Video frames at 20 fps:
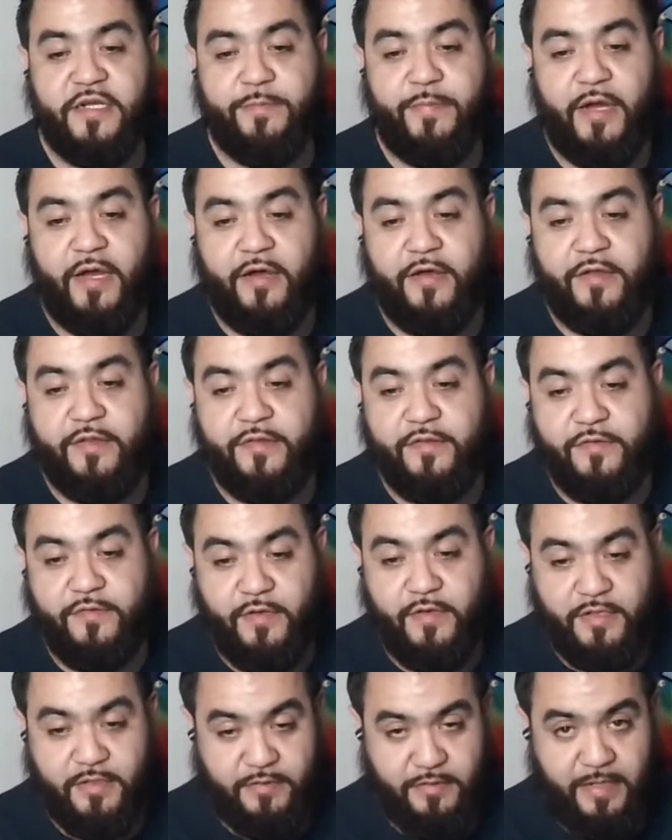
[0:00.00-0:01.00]
about
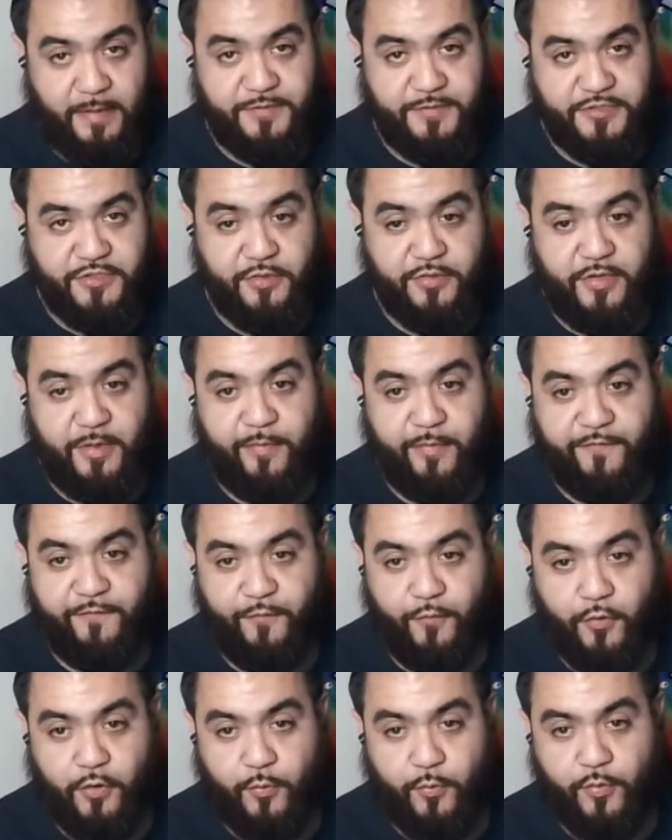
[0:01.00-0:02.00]
episode number
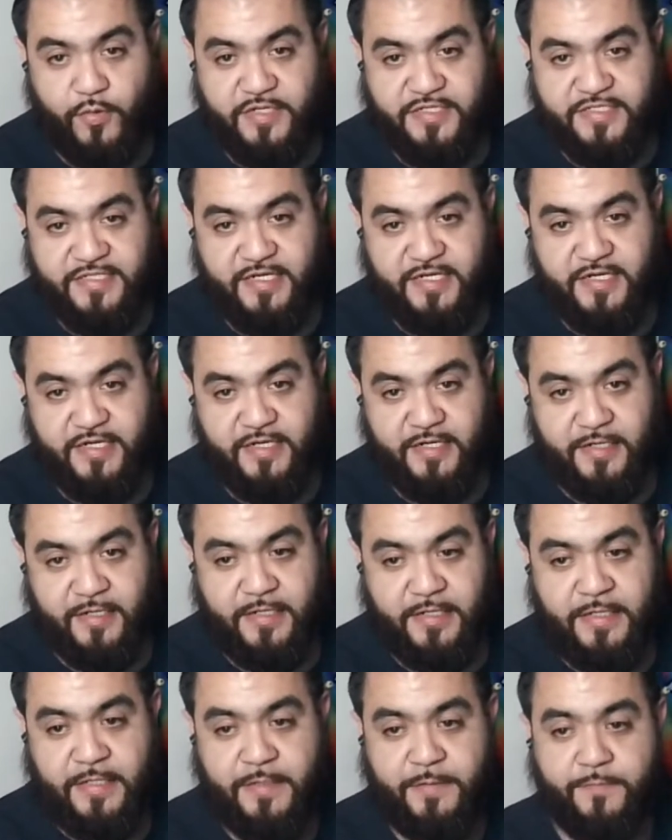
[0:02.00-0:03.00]
4 was that
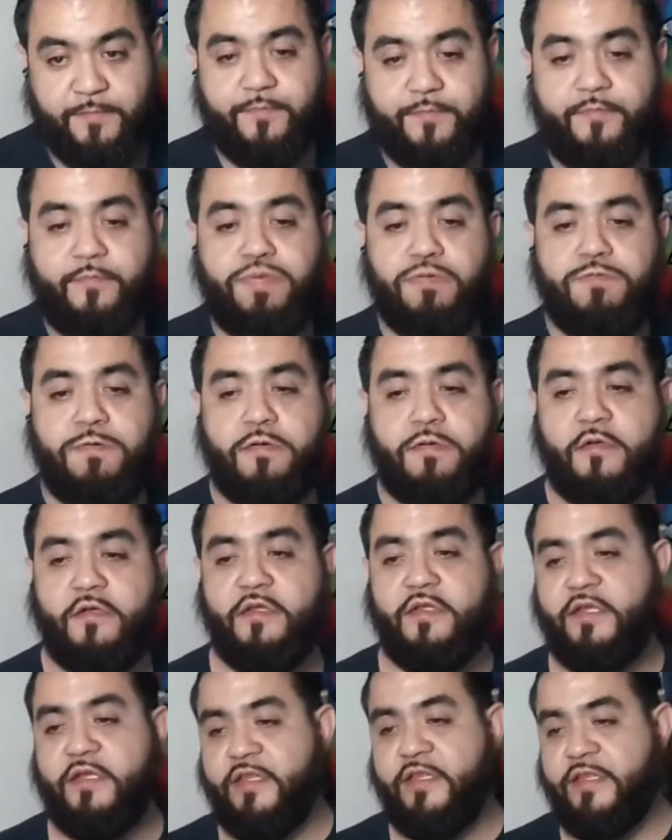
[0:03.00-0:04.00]

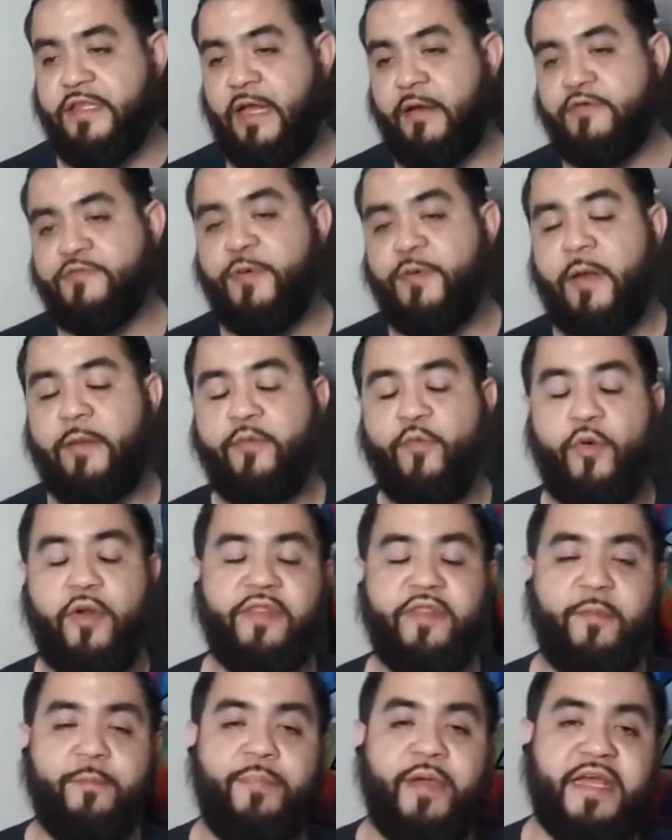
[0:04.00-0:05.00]
was probably one
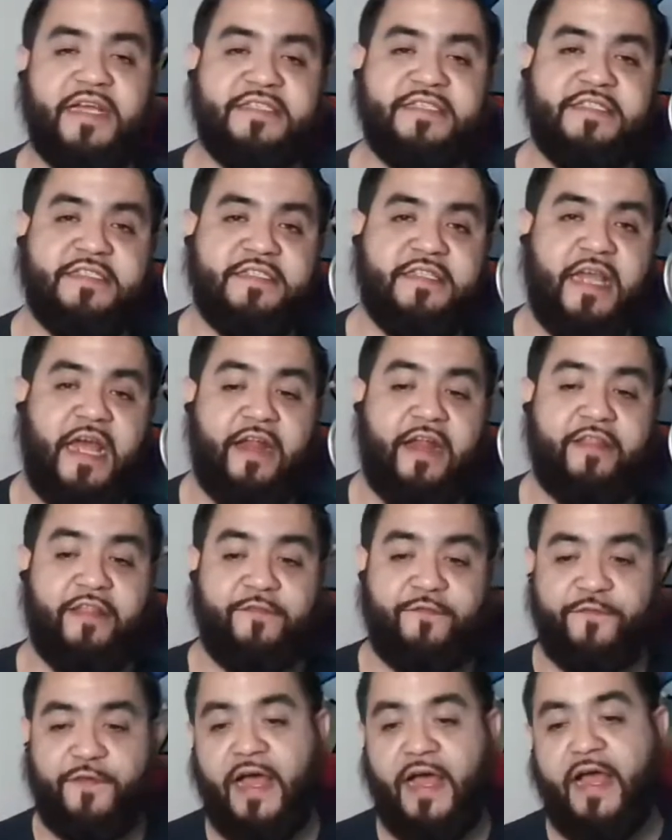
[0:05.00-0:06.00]
of the best out of the
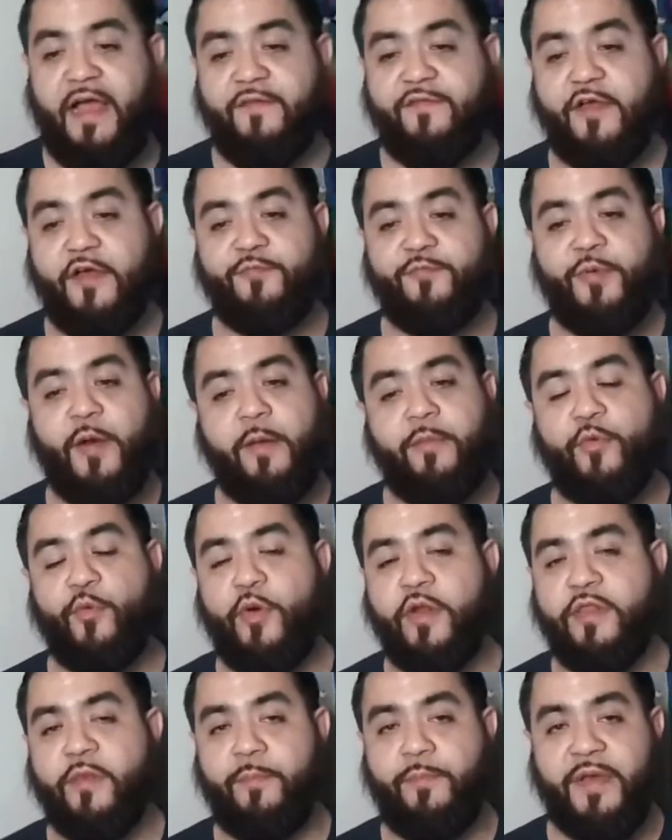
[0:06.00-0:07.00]
5. That was probably
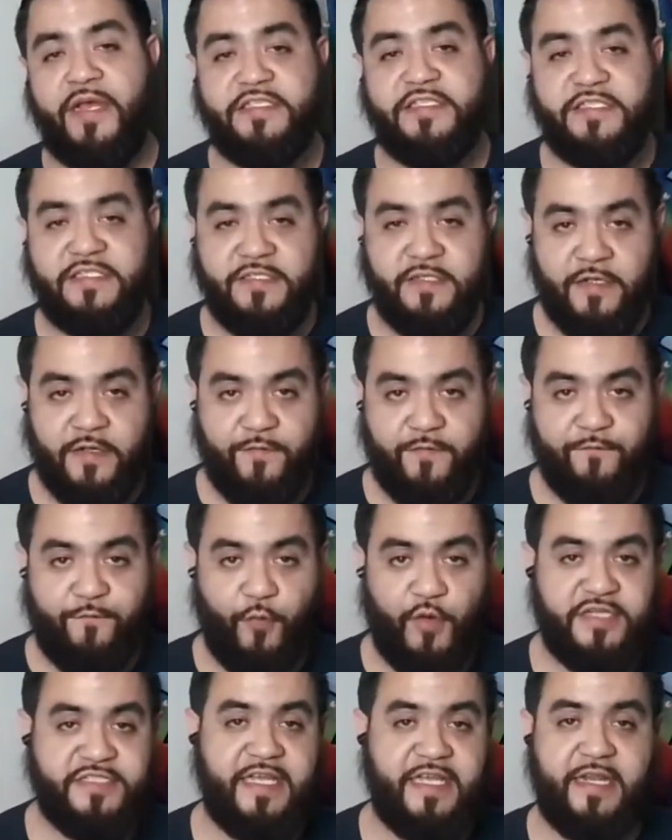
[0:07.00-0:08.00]
one of the best
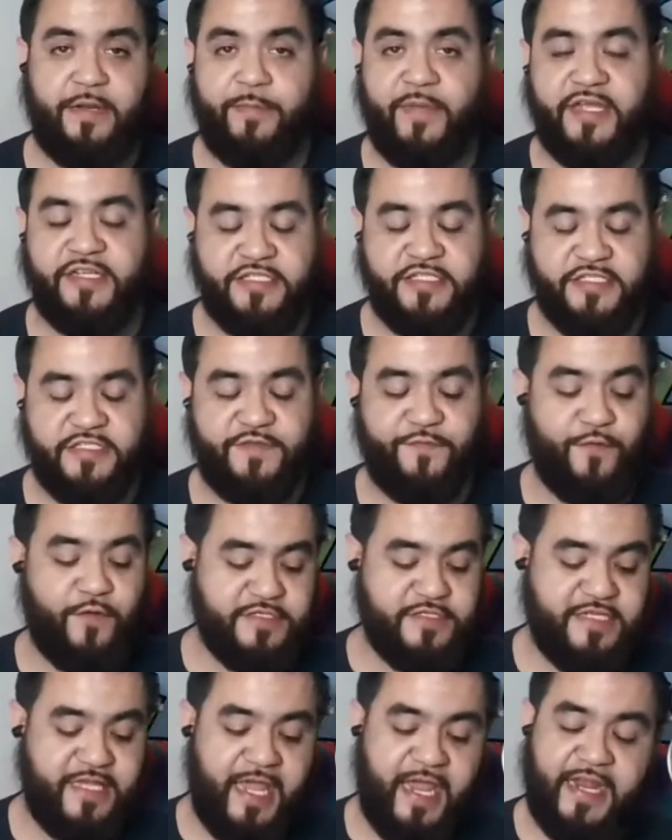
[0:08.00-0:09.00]
voice animations as far
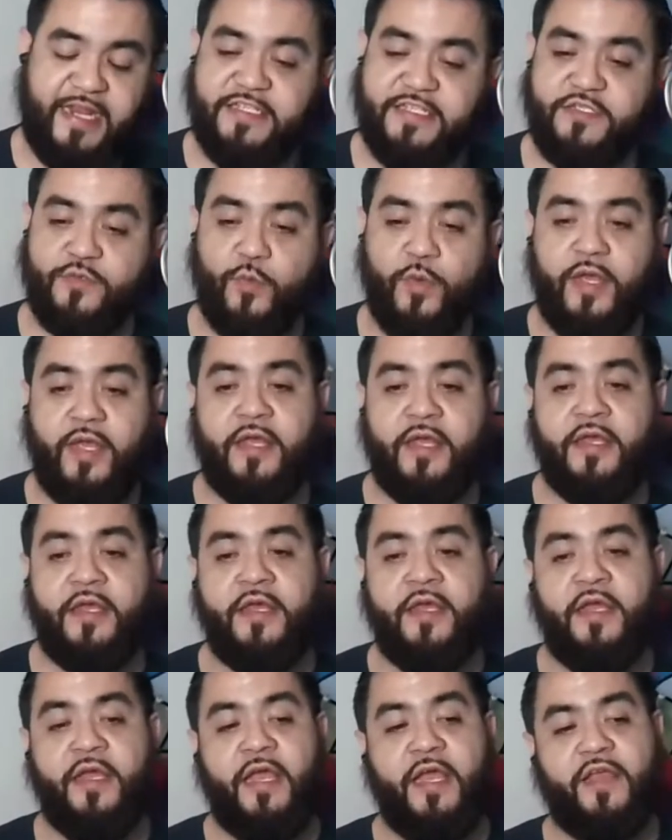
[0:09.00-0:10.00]
as cadence went,
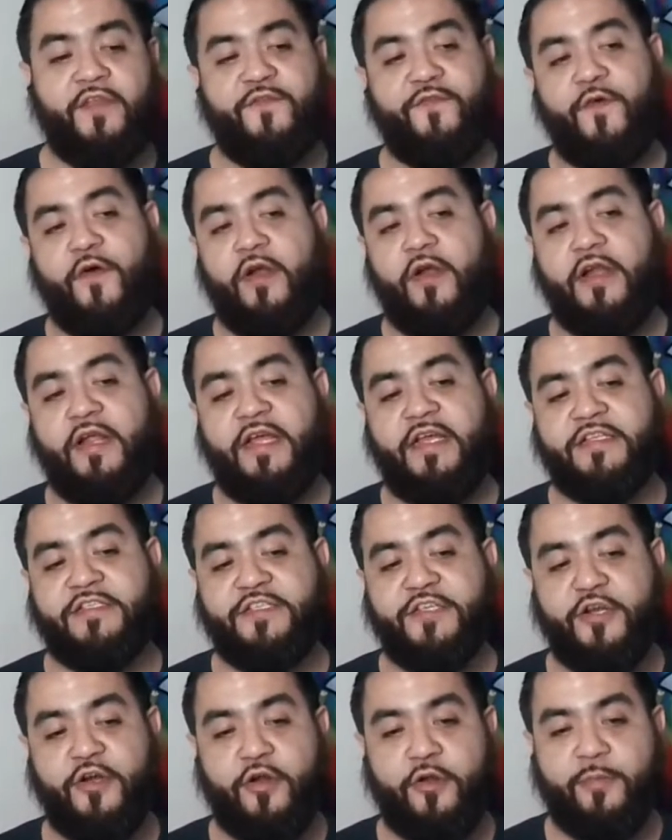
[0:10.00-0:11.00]
as far as,
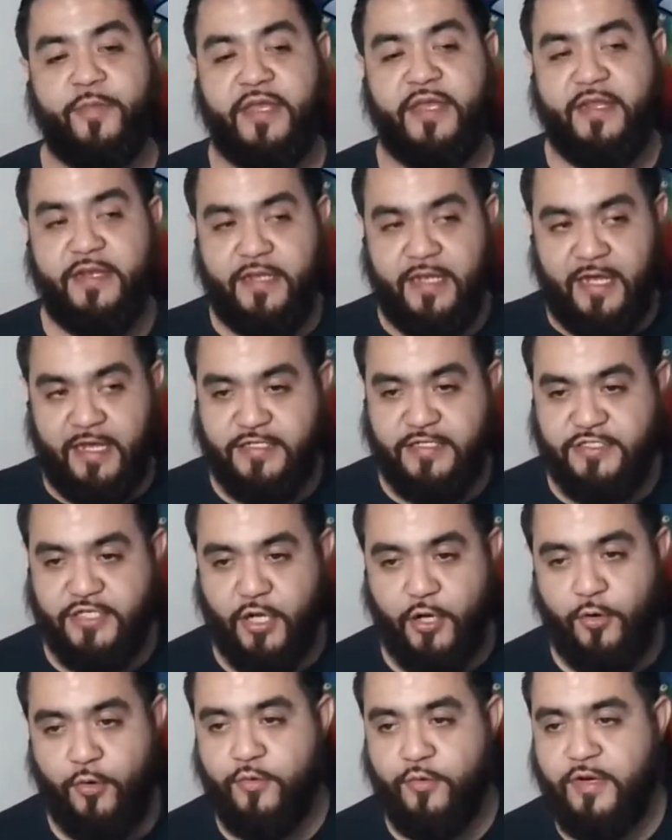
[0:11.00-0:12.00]
you know what I mean, like
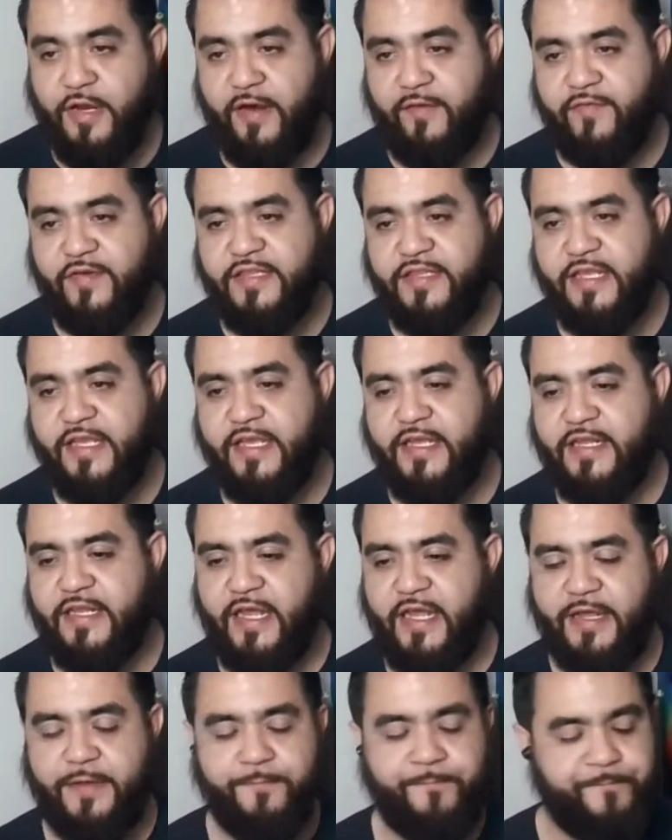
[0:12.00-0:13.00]
tone, everything.
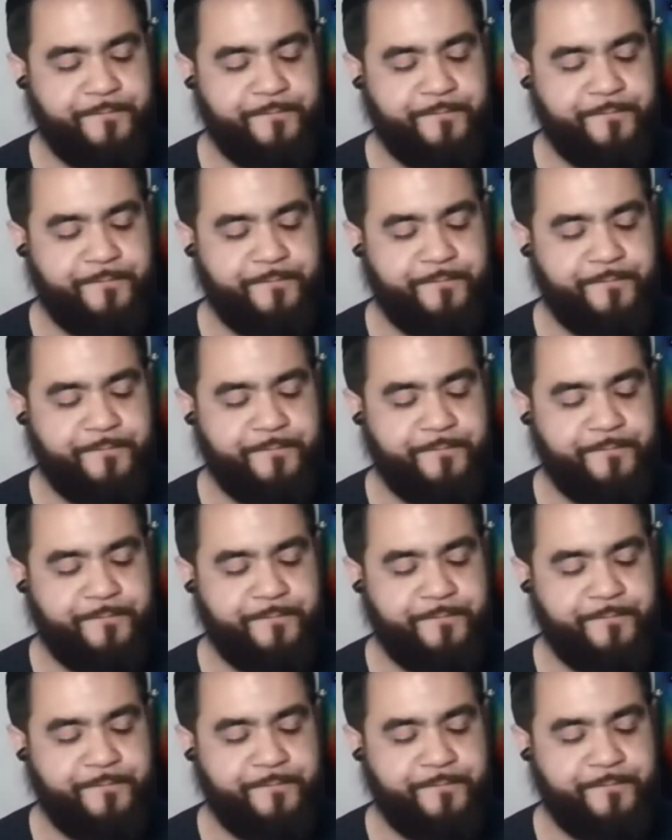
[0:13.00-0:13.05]
Like